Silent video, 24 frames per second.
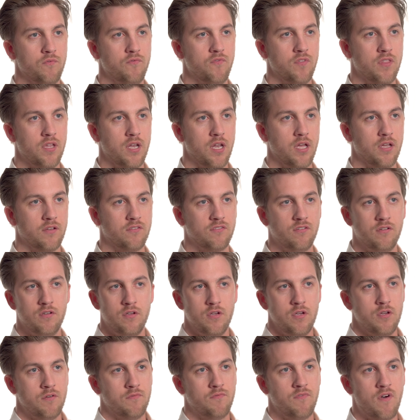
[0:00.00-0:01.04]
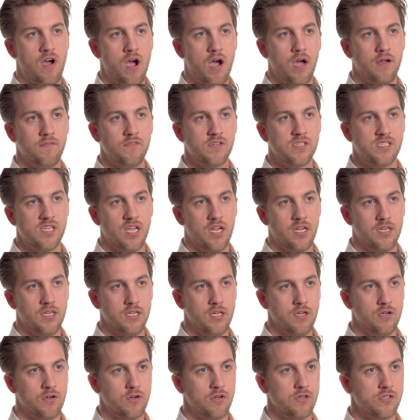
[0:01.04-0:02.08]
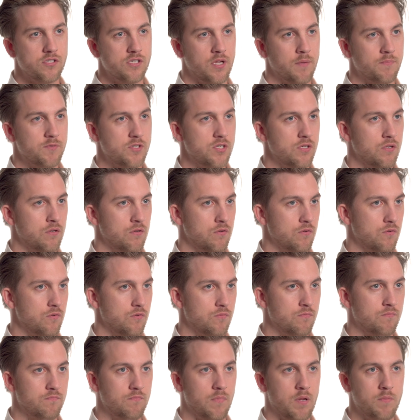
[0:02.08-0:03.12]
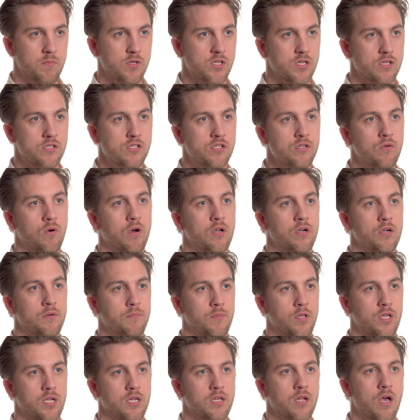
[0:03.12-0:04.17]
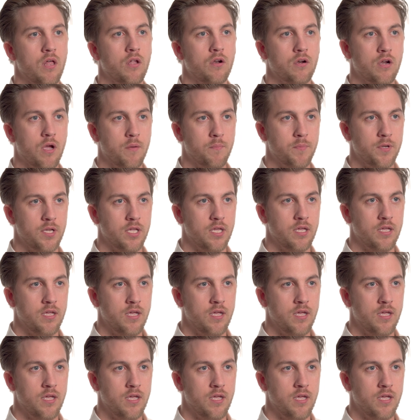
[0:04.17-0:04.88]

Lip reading: for the next 5 to 10 years, up to maybe a $200 million company.